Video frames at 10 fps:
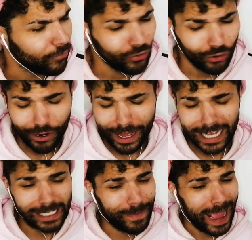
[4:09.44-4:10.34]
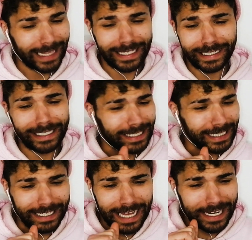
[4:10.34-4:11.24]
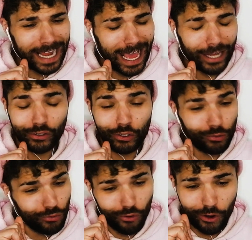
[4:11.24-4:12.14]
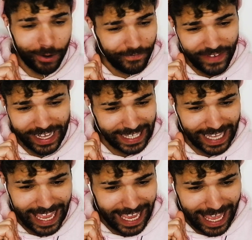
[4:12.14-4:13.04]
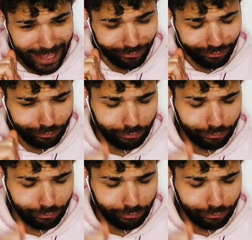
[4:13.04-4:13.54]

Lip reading: If you're not expecting to see that there, do not go investigate it.